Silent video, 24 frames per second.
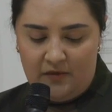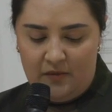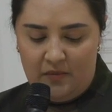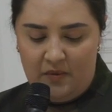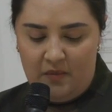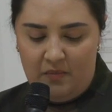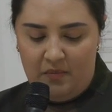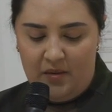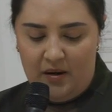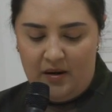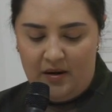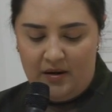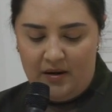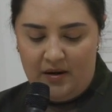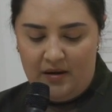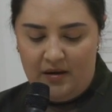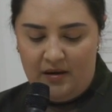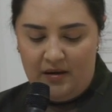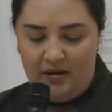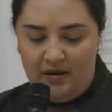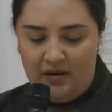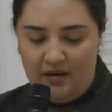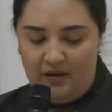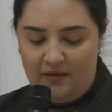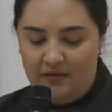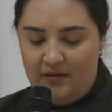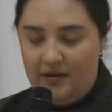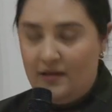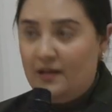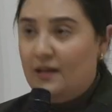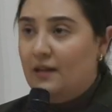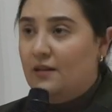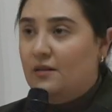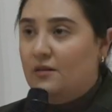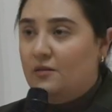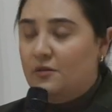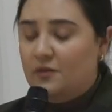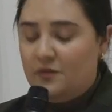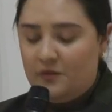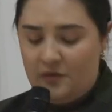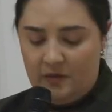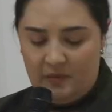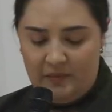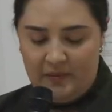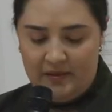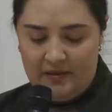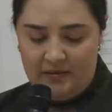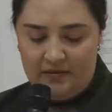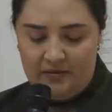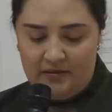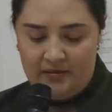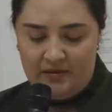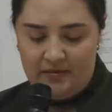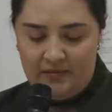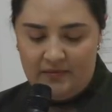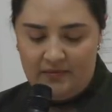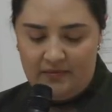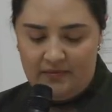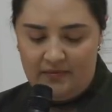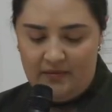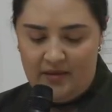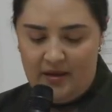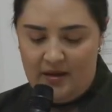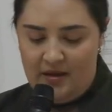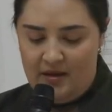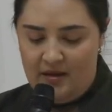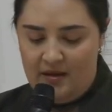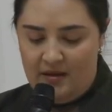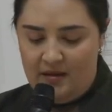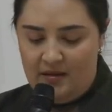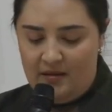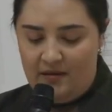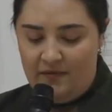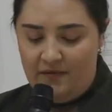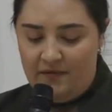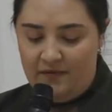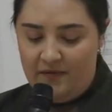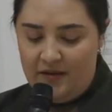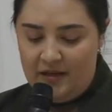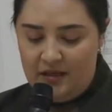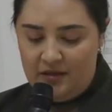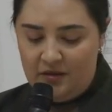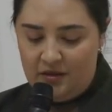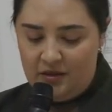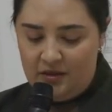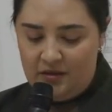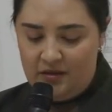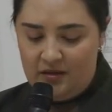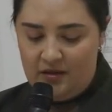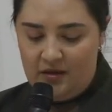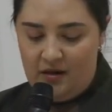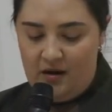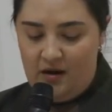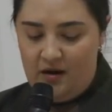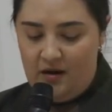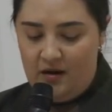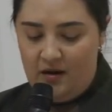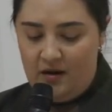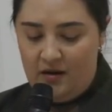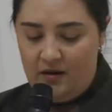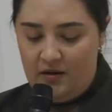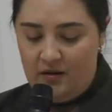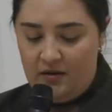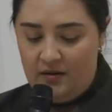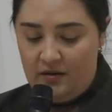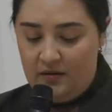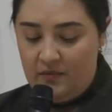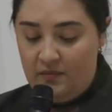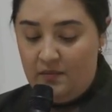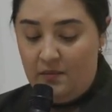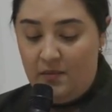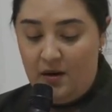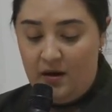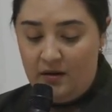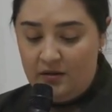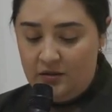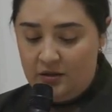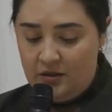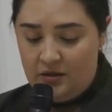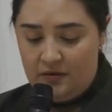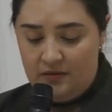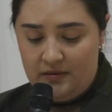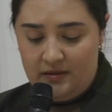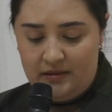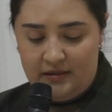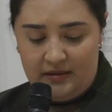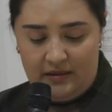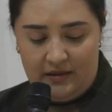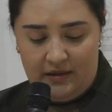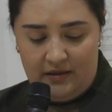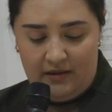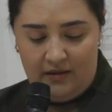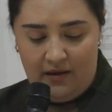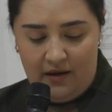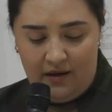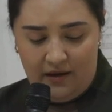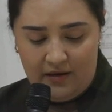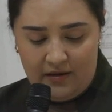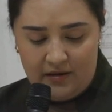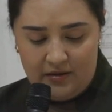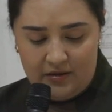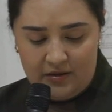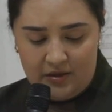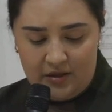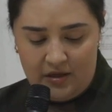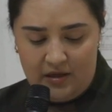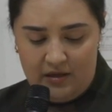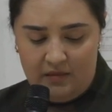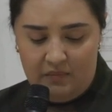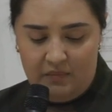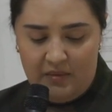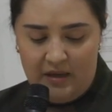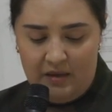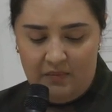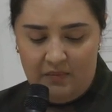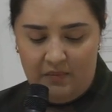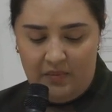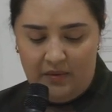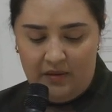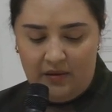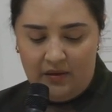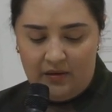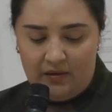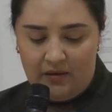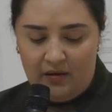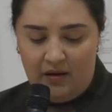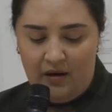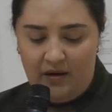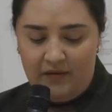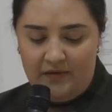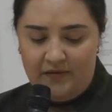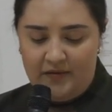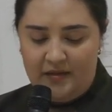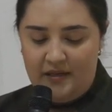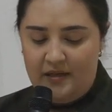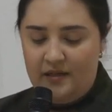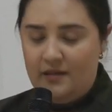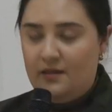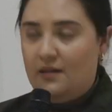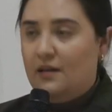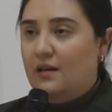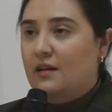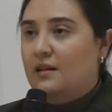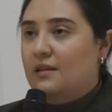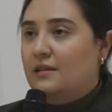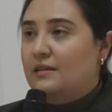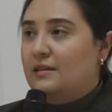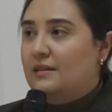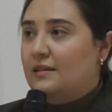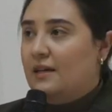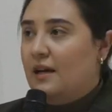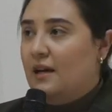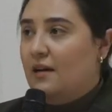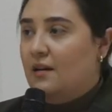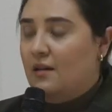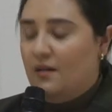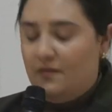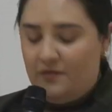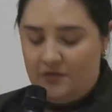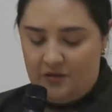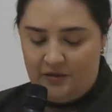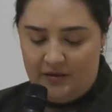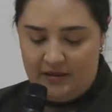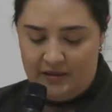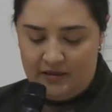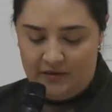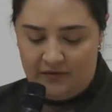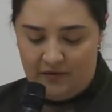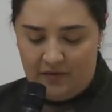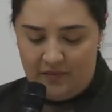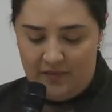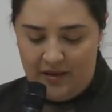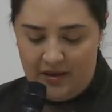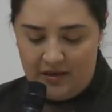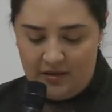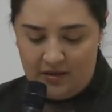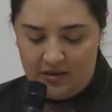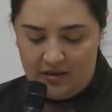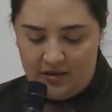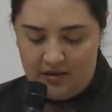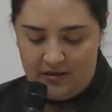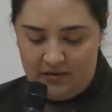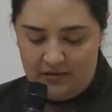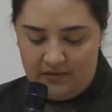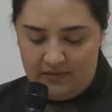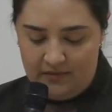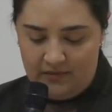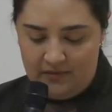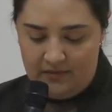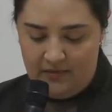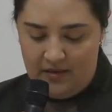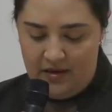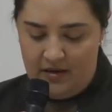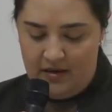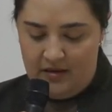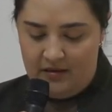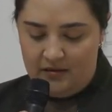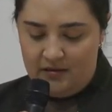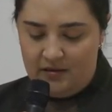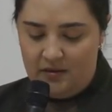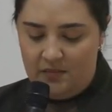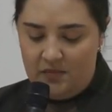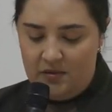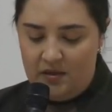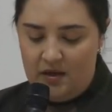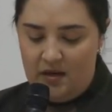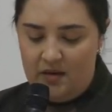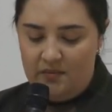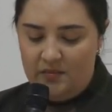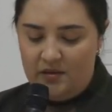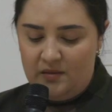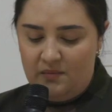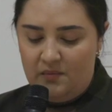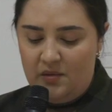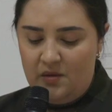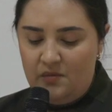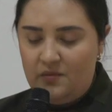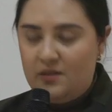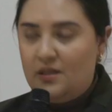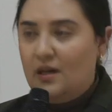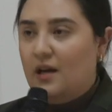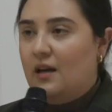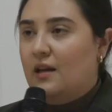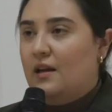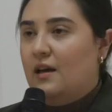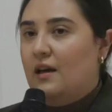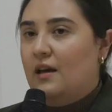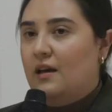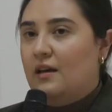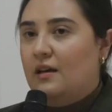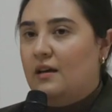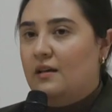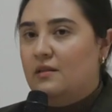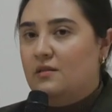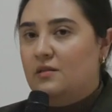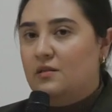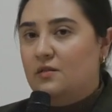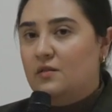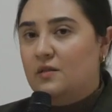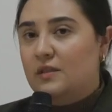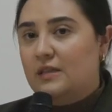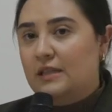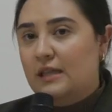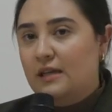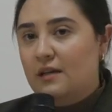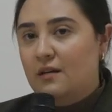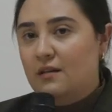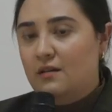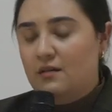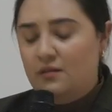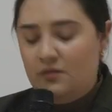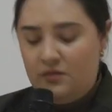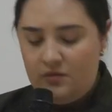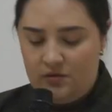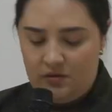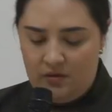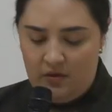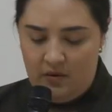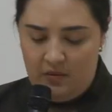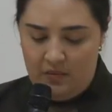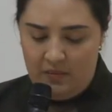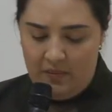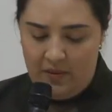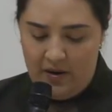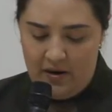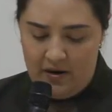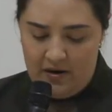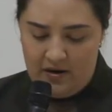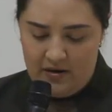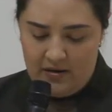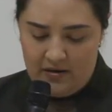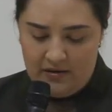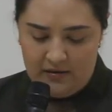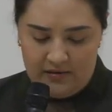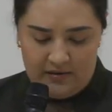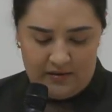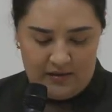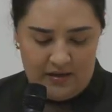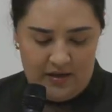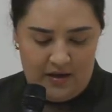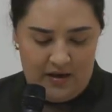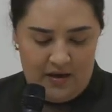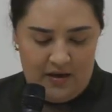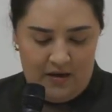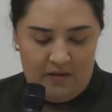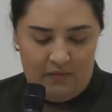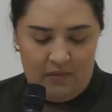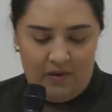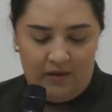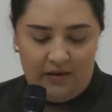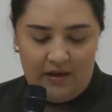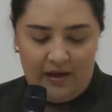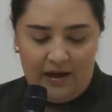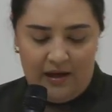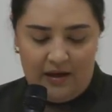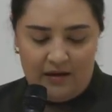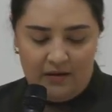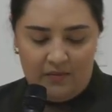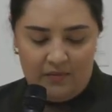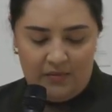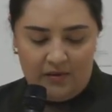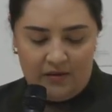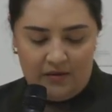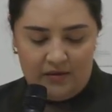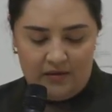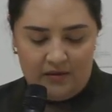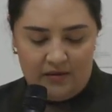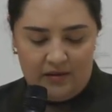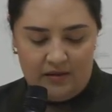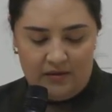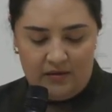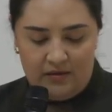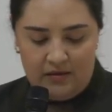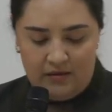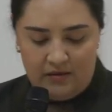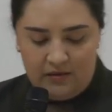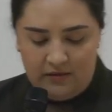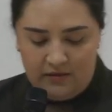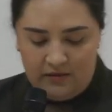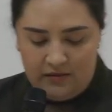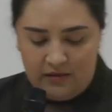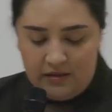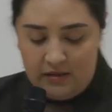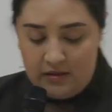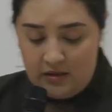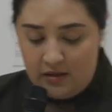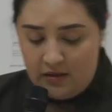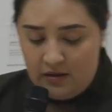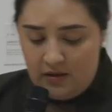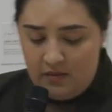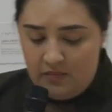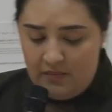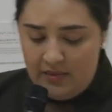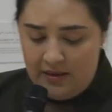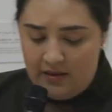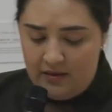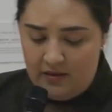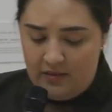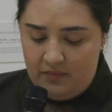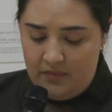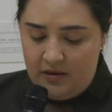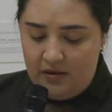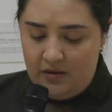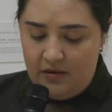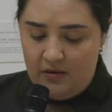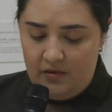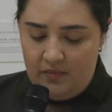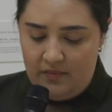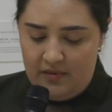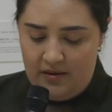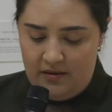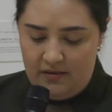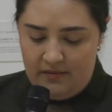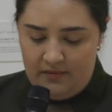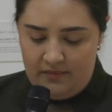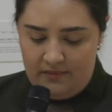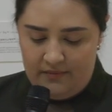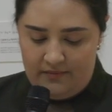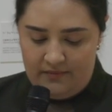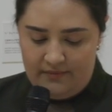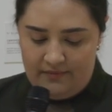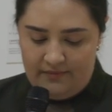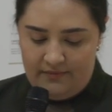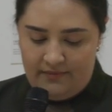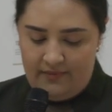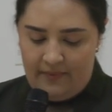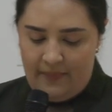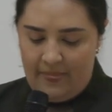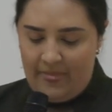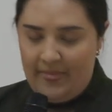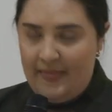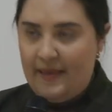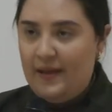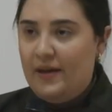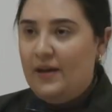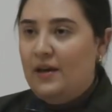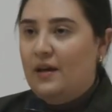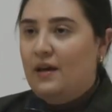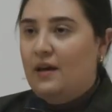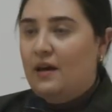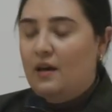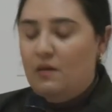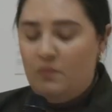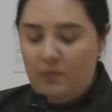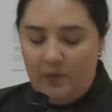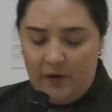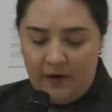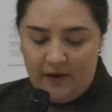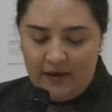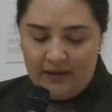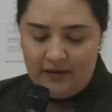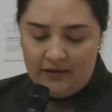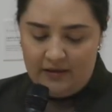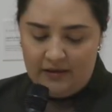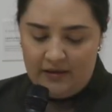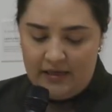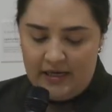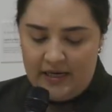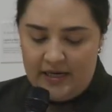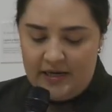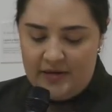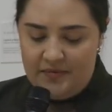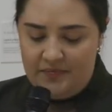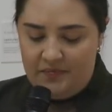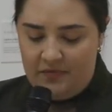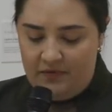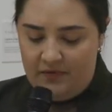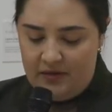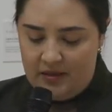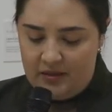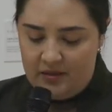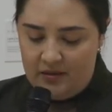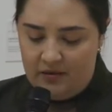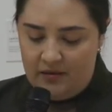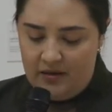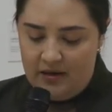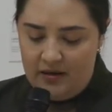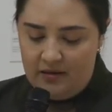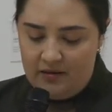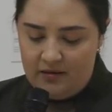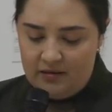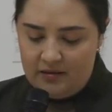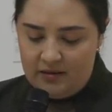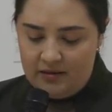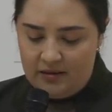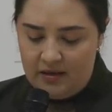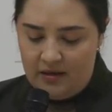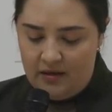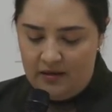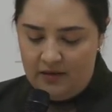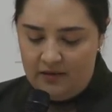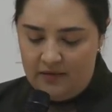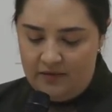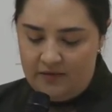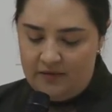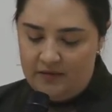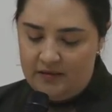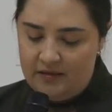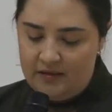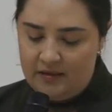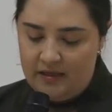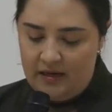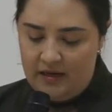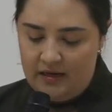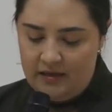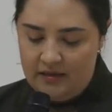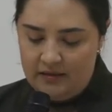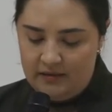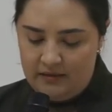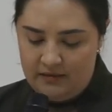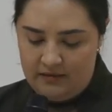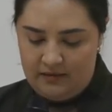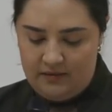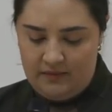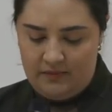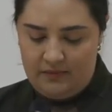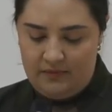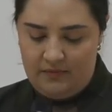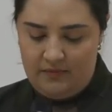from the body of a yellow serpent. The fish are monstrously large, and people are often in a state of transformation, sometimes mutating into seals or birds, while animals until, in turn become human. Importantly, Victoria herself says,